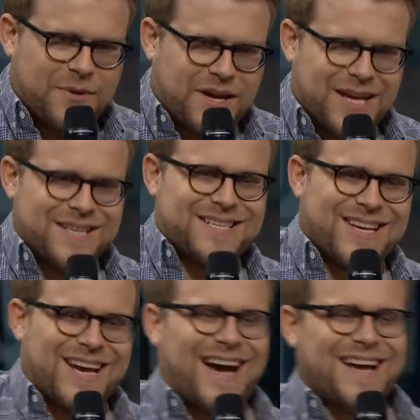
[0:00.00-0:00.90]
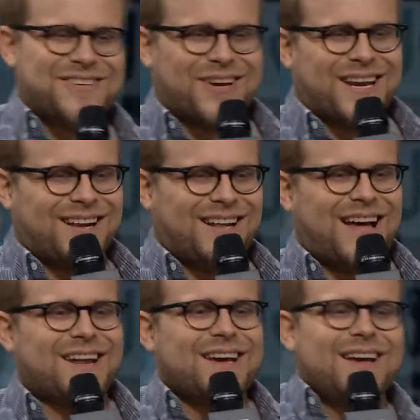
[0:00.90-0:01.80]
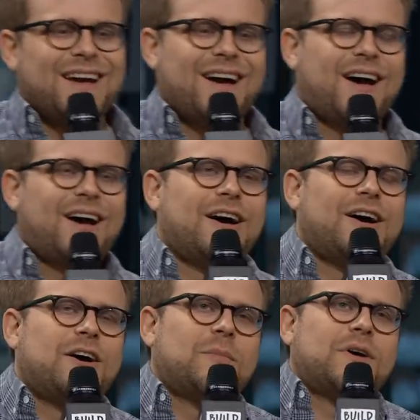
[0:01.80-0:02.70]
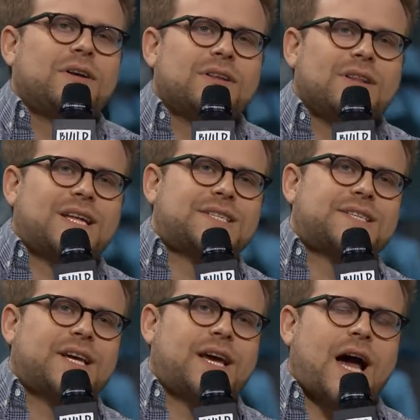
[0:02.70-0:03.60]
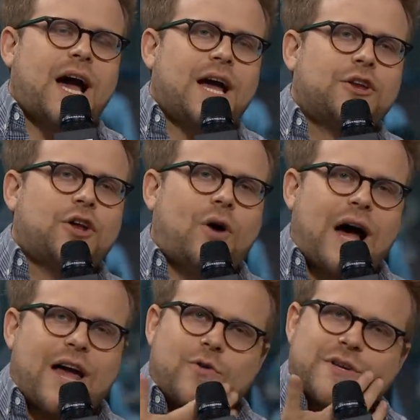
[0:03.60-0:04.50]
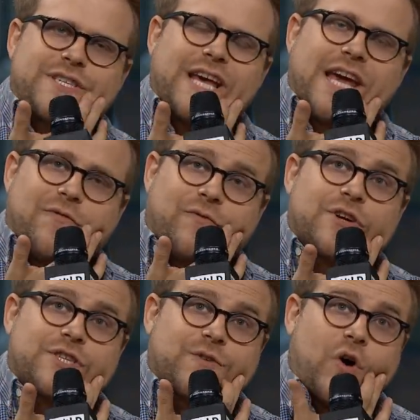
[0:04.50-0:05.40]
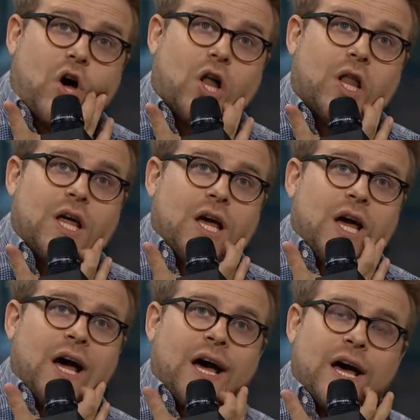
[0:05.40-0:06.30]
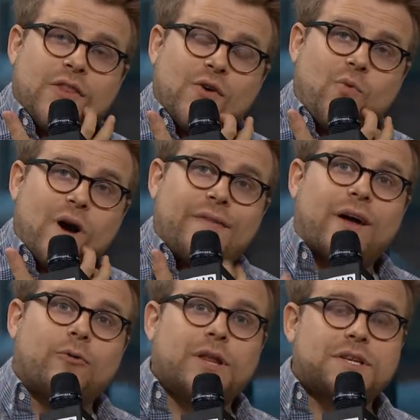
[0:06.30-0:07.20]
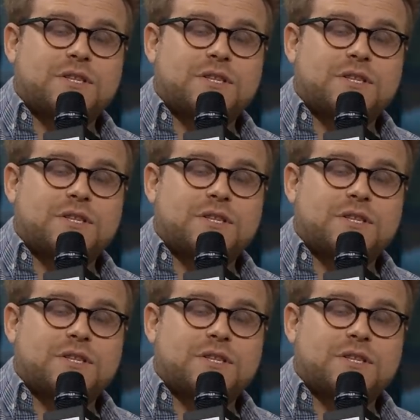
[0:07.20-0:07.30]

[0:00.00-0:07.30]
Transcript: because I do get it a lot. Um, let's see. Uh, you know, I always say, first of all, Uh, the one that really